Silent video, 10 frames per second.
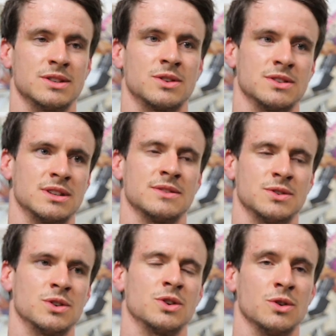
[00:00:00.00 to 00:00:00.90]
And it's, 'cause it
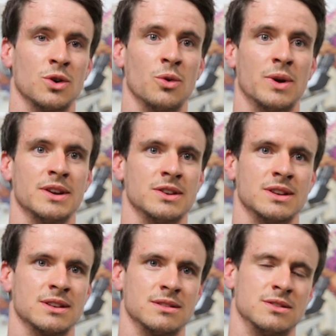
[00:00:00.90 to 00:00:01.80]
gives you a good all-round, and
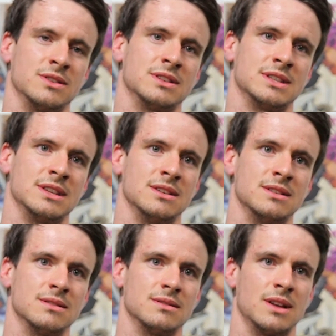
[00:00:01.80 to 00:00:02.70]
you can you
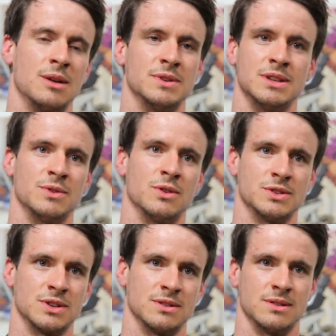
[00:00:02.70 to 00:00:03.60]
see
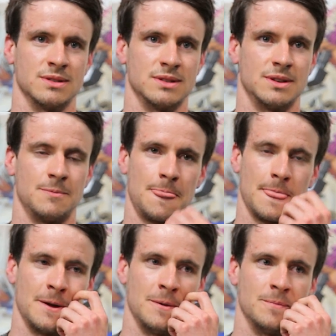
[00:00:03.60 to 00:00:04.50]
epidemiological
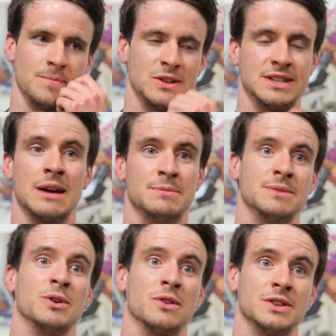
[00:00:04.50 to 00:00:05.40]
Um, you see
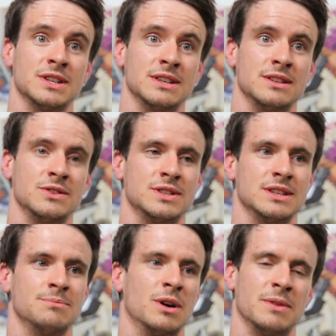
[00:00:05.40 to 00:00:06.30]
epidemiology, you
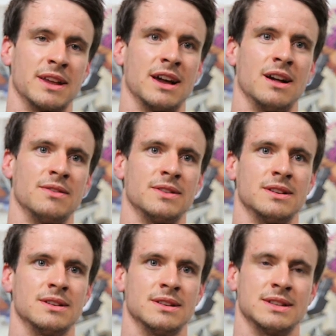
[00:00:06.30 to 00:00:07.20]
see public health,
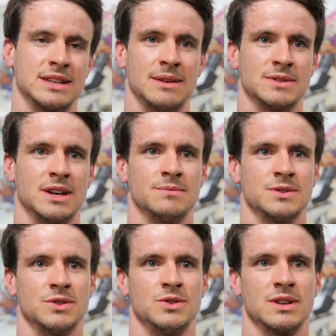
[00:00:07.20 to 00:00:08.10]
and at the same
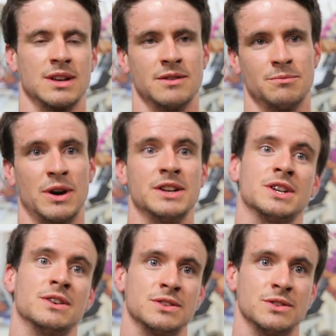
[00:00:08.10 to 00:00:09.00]
time, so you can kind of
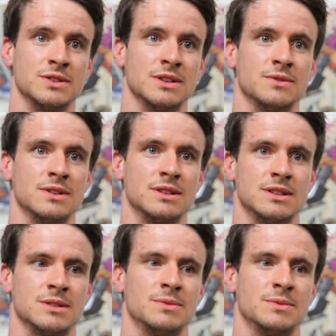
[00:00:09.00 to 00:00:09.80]
branch out into those different